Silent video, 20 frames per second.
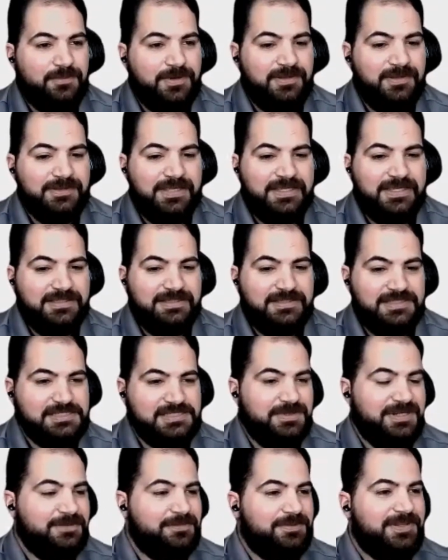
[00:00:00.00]
Well, Nate, it's
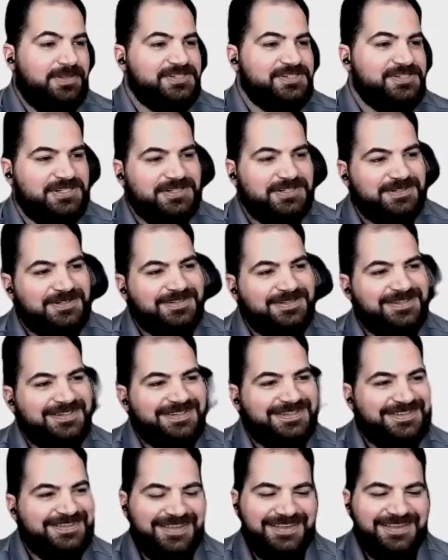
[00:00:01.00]
been a pleasure.
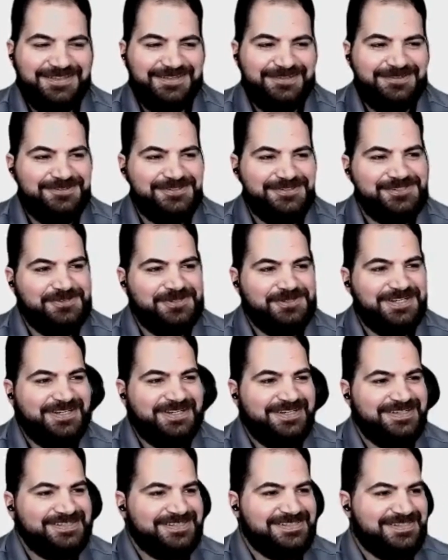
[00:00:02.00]
Thank you for joining
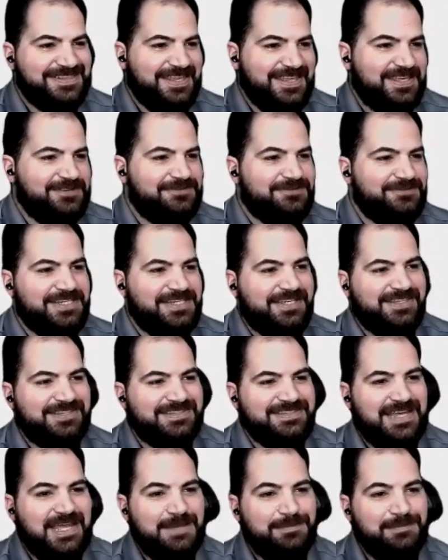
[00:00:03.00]
us, and thank you for taking
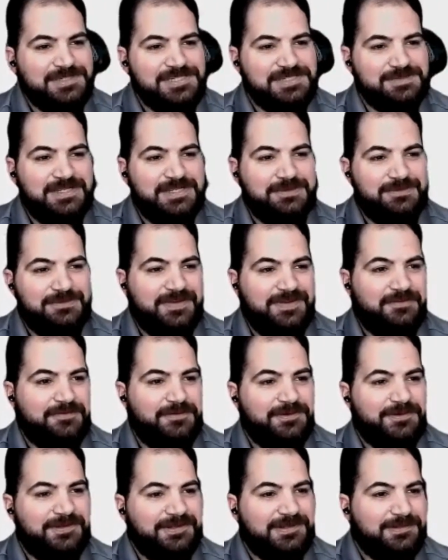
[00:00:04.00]
the time to speak with
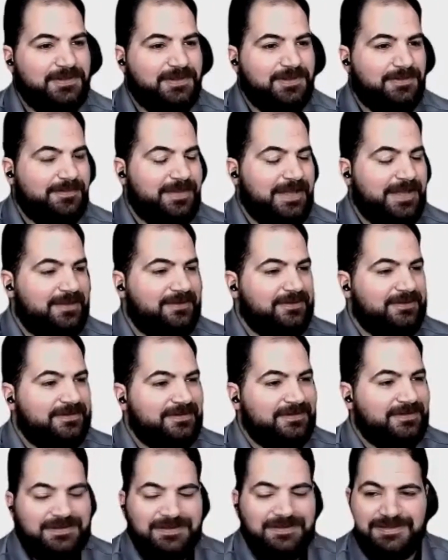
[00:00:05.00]
everyone a little bit about
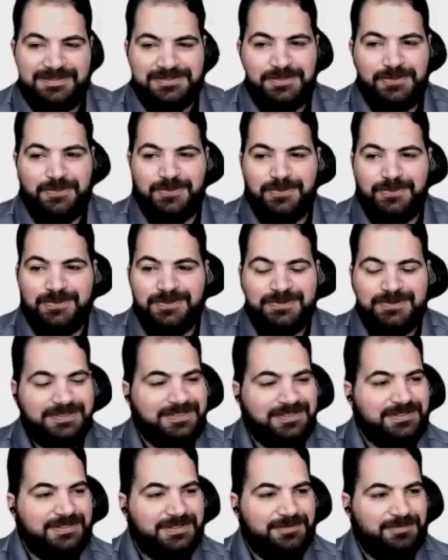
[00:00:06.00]
Togle,
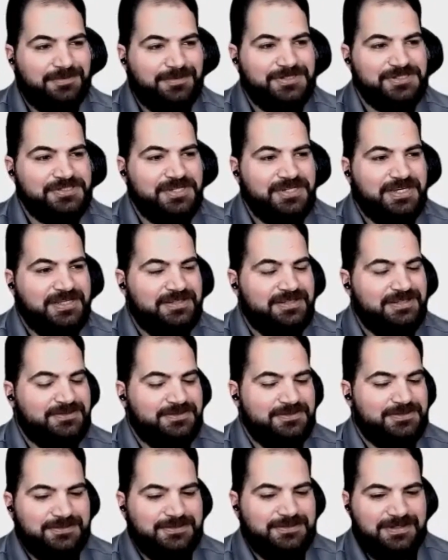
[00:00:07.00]
and appreciate
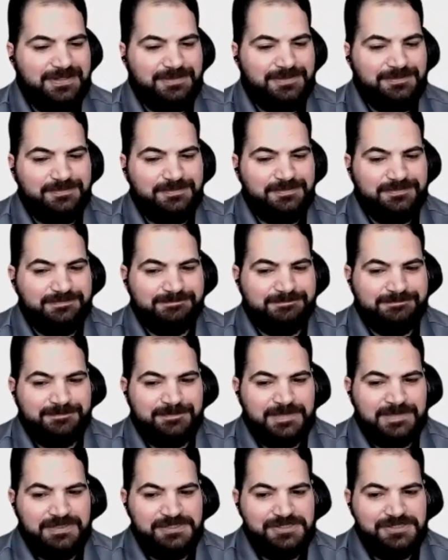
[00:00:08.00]
you
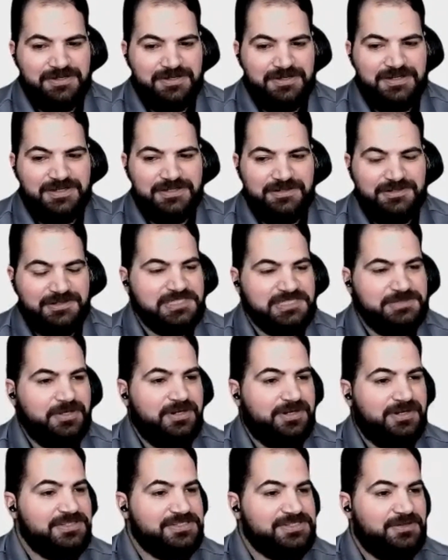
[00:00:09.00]
sharing your
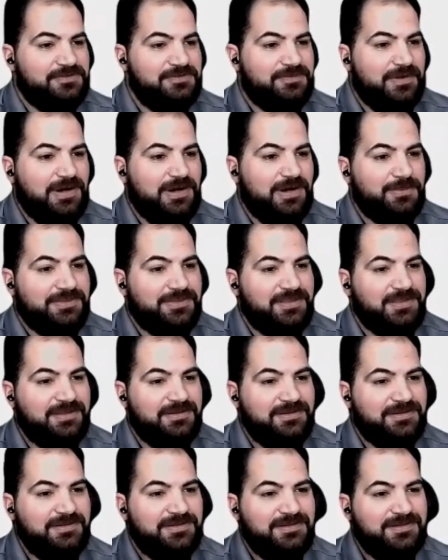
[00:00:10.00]
experience so far with
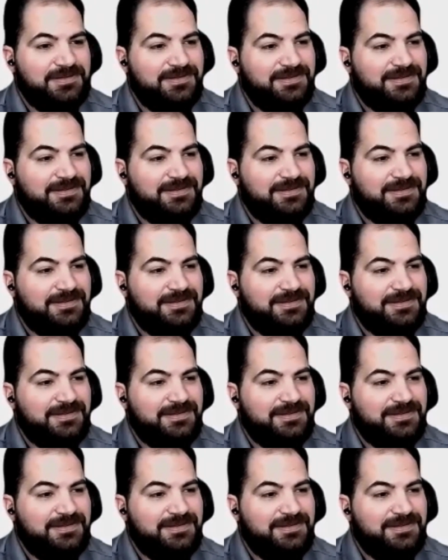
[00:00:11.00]
it.